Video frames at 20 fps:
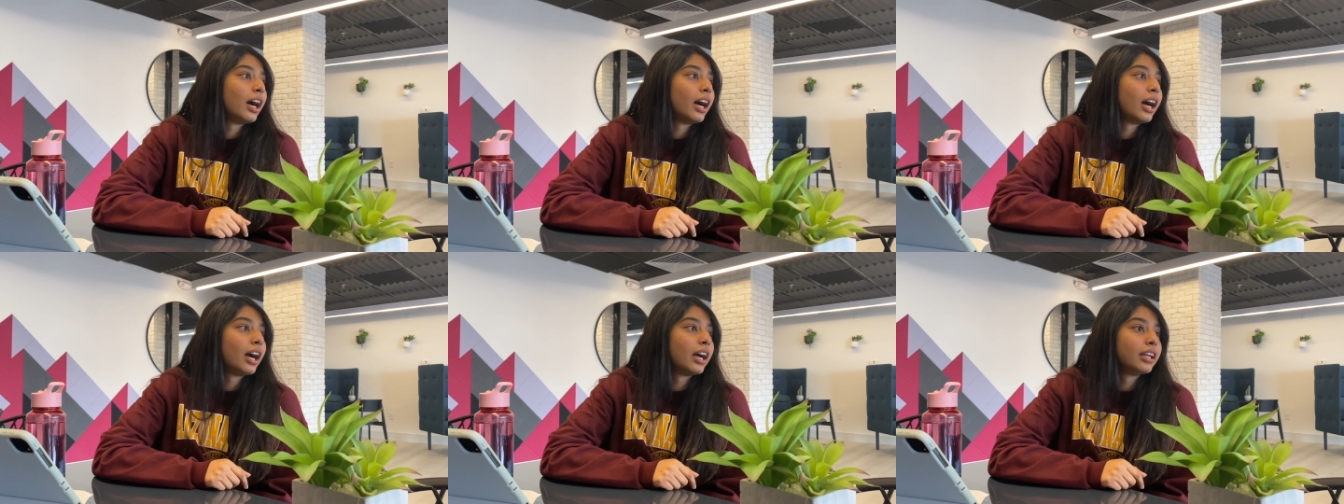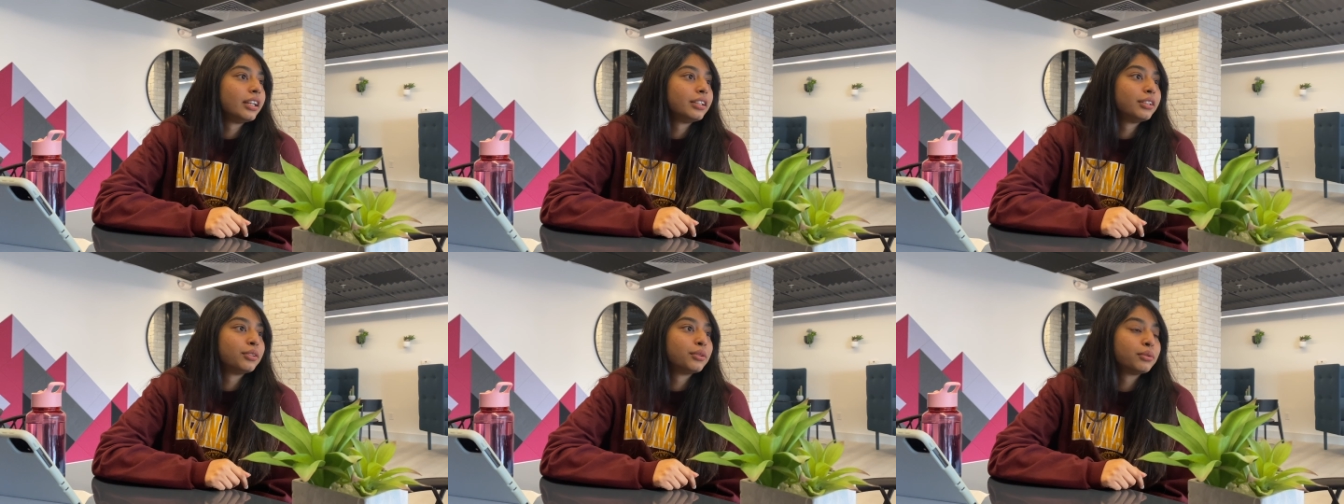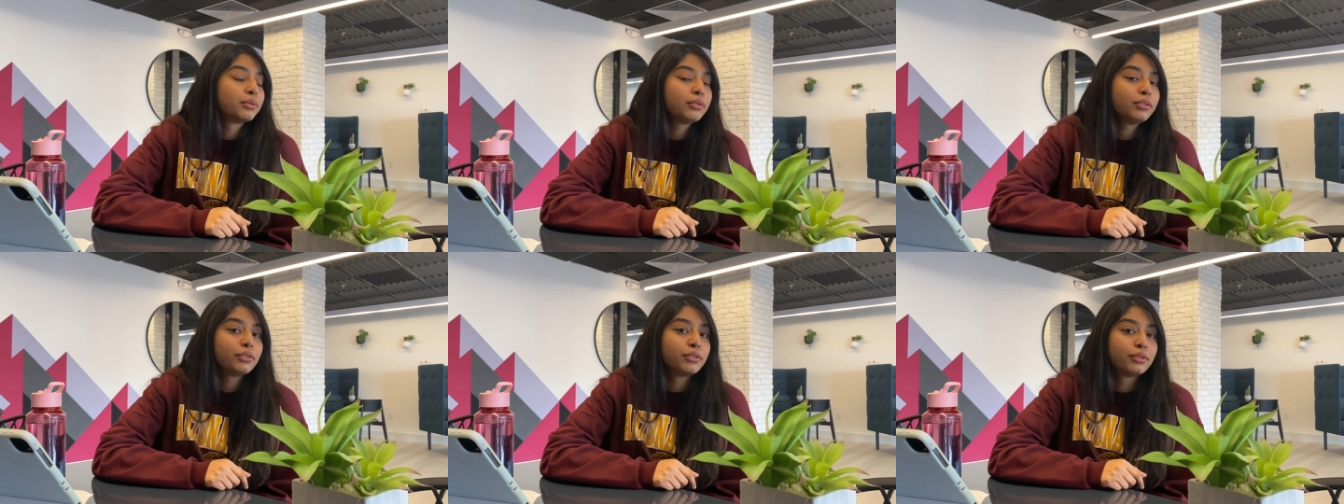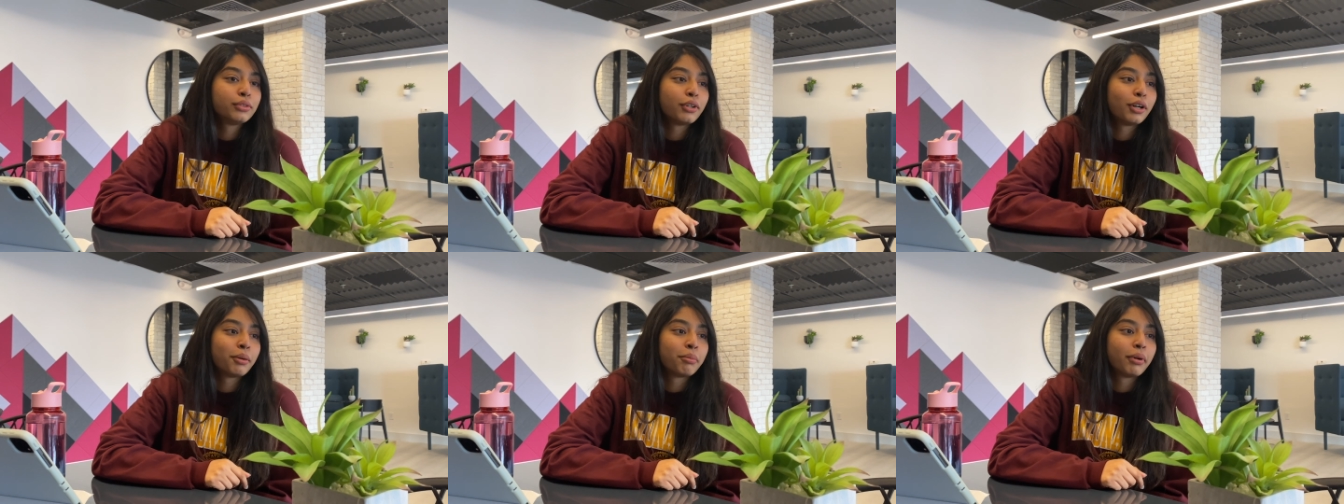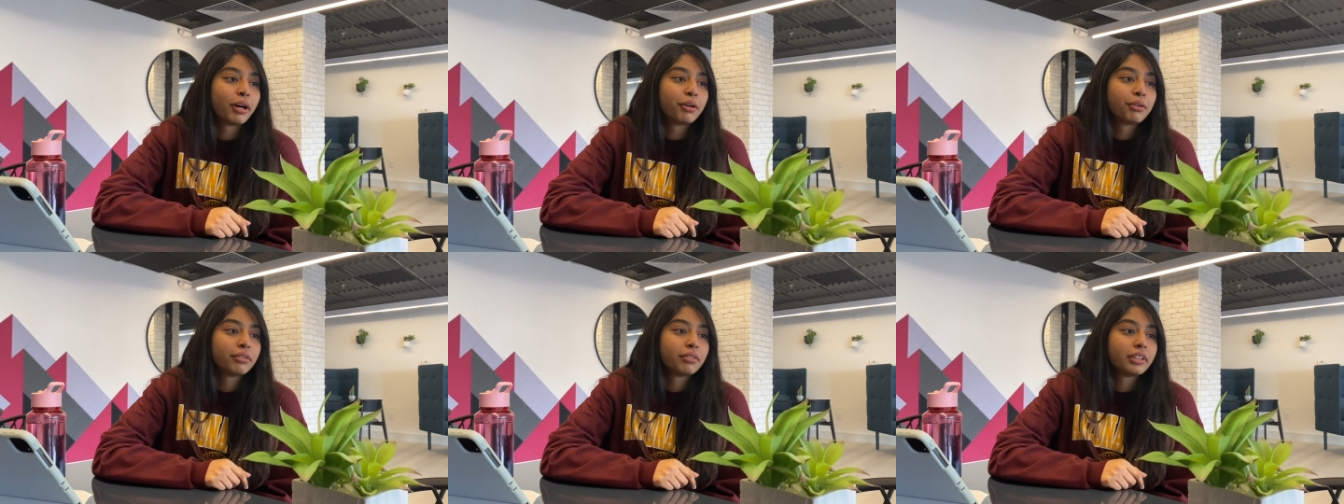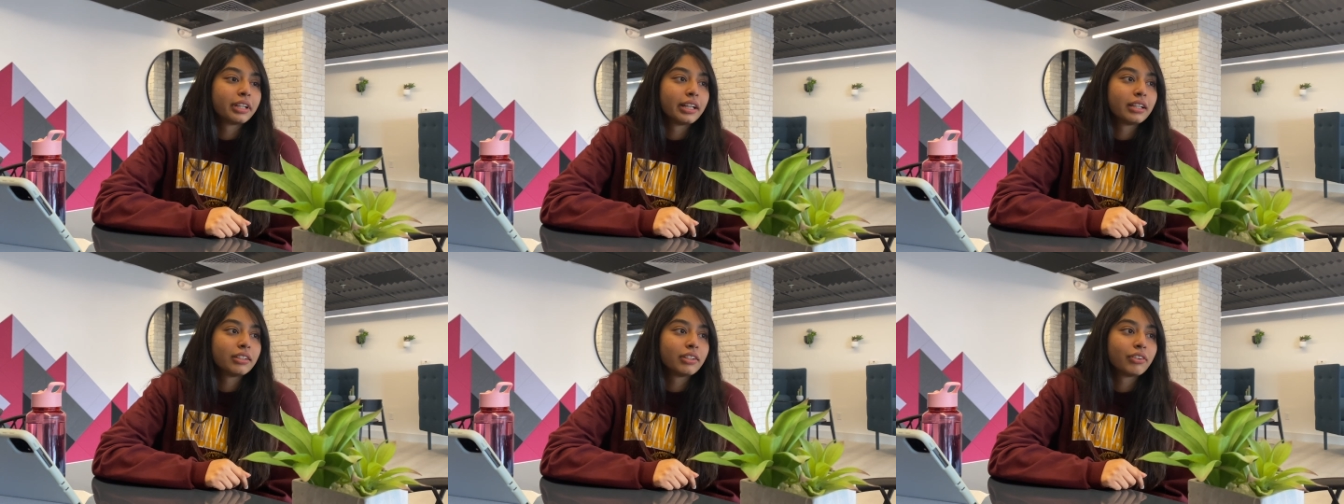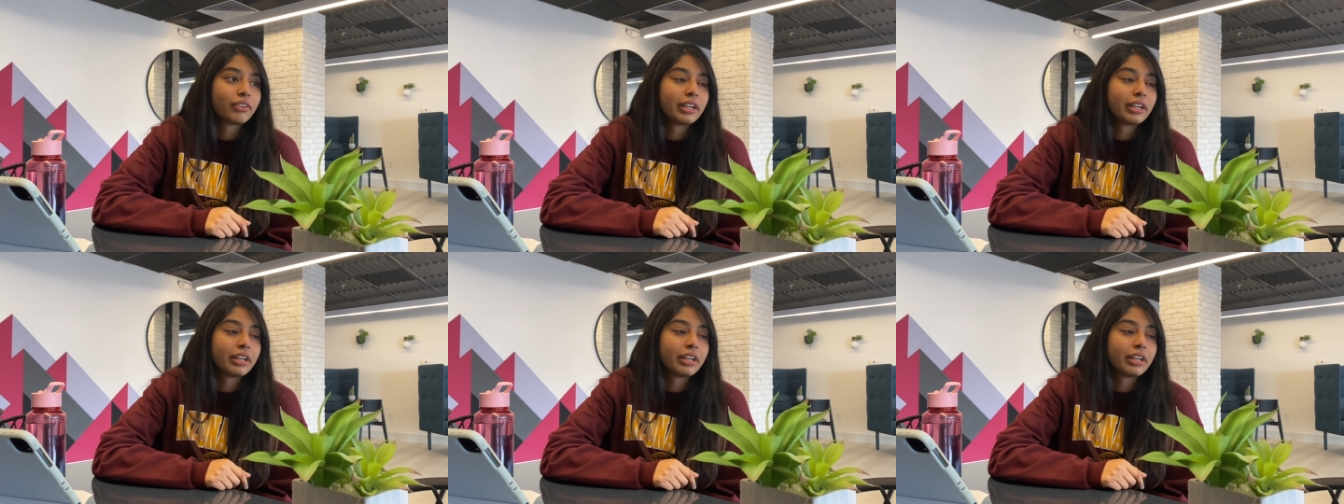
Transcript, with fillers: I don't know about 10